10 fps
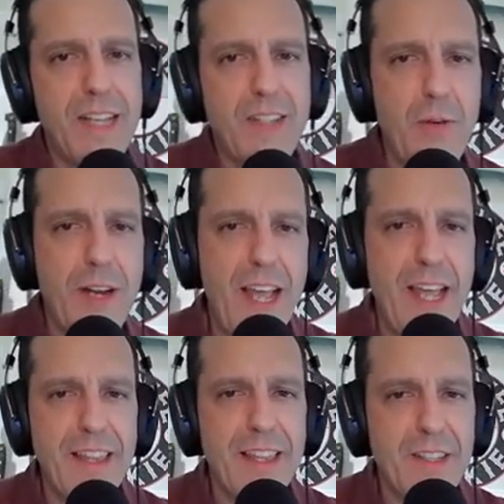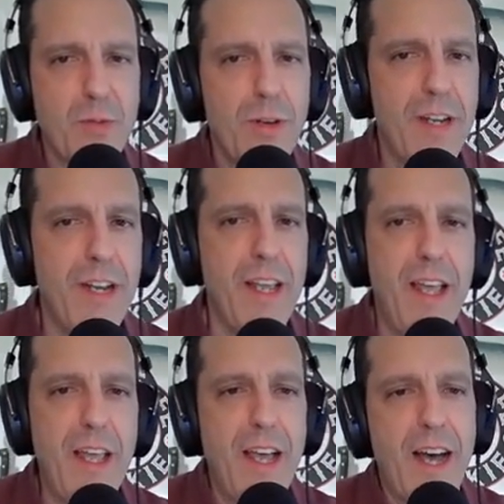way to end this one
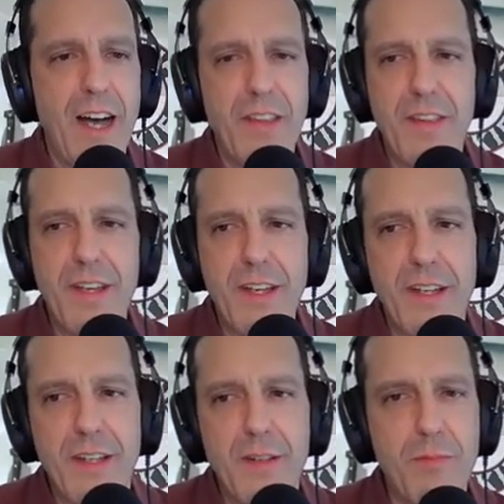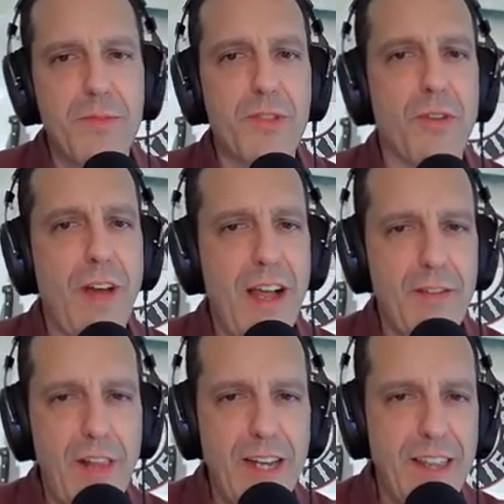on the
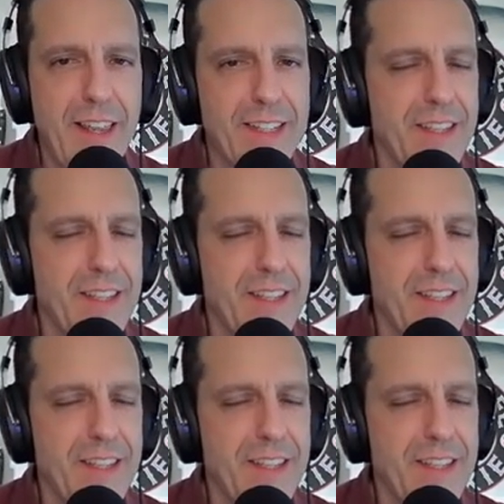survival end of things.